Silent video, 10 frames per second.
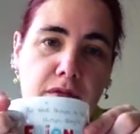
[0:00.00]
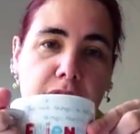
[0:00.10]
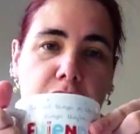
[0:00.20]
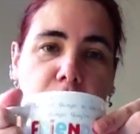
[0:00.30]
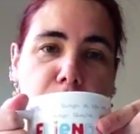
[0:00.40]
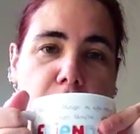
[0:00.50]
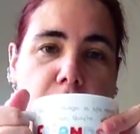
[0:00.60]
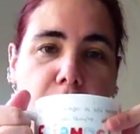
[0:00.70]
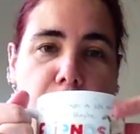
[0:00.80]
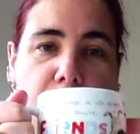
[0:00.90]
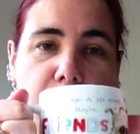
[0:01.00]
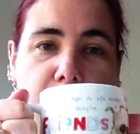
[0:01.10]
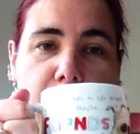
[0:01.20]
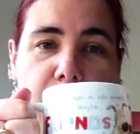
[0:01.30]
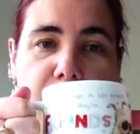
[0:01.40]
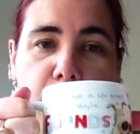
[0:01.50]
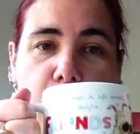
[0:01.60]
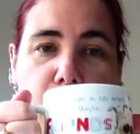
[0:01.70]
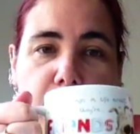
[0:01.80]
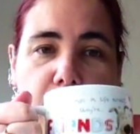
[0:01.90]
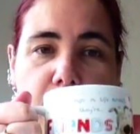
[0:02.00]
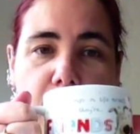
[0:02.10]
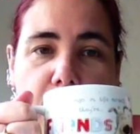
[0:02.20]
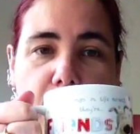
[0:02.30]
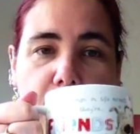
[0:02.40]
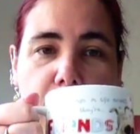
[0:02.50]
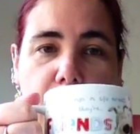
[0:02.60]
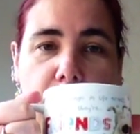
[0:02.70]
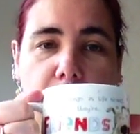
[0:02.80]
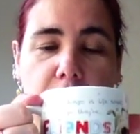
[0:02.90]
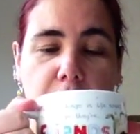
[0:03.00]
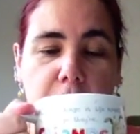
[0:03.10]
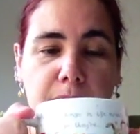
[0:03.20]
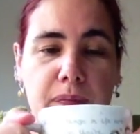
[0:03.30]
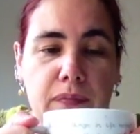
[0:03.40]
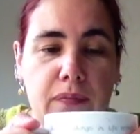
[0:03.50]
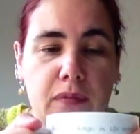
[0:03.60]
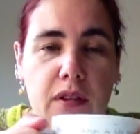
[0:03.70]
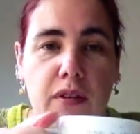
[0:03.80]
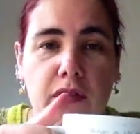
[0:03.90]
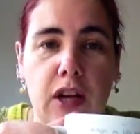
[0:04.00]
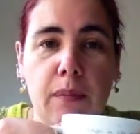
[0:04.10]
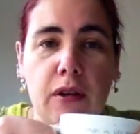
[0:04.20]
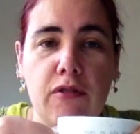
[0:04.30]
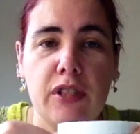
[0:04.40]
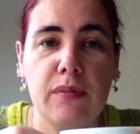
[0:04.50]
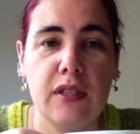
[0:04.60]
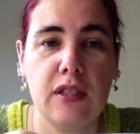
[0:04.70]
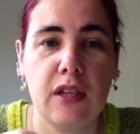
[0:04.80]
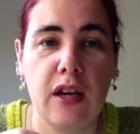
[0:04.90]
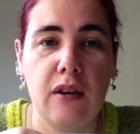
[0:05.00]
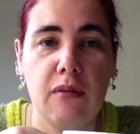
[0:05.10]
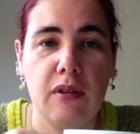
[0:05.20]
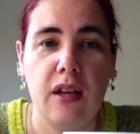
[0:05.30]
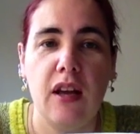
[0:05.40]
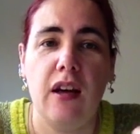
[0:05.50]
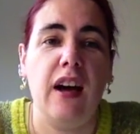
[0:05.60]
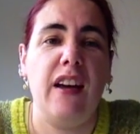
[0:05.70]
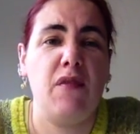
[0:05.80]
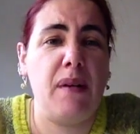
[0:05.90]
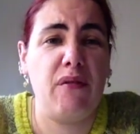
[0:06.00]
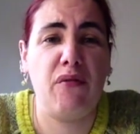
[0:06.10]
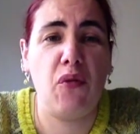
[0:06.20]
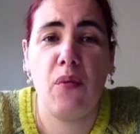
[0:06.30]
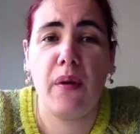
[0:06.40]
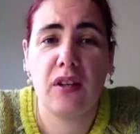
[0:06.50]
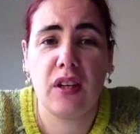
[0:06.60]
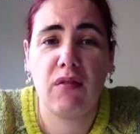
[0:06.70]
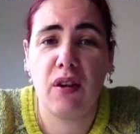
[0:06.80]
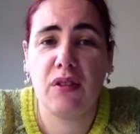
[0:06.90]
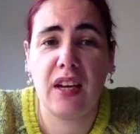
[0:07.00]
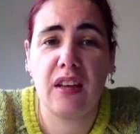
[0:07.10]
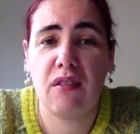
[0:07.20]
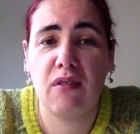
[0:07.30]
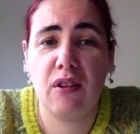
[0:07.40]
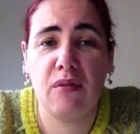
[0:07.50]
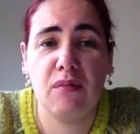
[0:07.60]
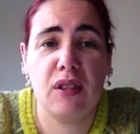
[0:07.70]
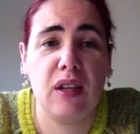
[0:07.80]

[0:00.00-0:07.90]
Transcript: friend's mug. My friend Steph brought me a couple of Christmases ago. I have about 4 mugs I rotate through,